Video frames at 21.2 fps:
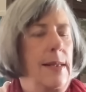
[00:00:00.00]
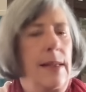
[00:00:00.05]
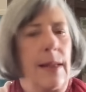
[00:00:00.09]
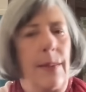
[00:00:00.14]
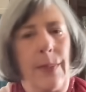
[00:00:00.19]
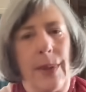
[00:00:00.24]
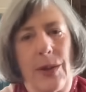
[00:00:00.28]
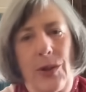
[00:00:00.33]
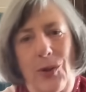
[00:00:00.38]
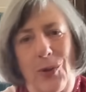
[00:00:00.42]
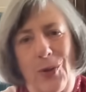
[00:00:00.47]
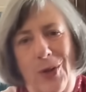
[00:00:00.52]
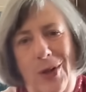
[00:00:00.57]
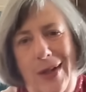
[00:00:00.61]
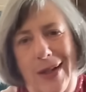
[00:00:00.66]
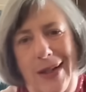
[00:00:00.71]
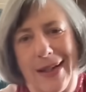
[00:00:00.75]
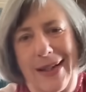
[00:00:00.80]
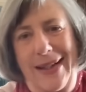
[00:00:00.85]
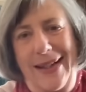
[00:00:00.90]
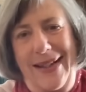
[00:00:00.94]
Let me just
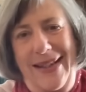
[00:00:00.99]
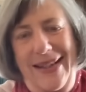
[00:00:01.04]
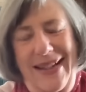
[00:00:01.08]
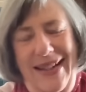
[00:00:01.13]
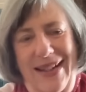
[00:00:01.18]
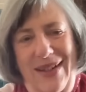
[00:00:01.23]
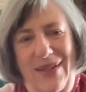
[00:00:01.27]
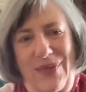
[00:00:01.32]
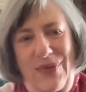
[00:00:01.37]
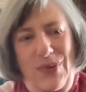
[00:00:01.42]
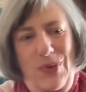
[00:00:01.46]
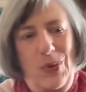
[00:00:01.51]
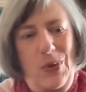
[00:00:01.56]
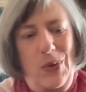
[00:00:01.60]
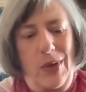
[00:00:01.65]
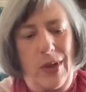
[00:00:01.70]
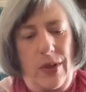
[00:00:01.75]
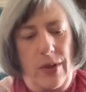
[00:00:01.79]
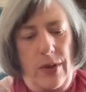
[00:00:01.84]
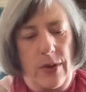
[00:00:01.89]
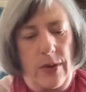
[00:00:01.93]
clean that for
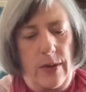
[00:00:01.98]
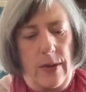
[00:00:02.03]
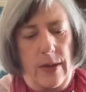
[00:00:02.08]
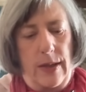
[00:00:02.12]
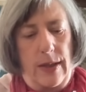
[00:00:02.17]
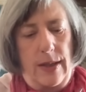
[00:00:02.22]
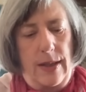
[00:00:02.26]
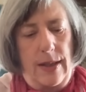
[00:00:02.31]
you.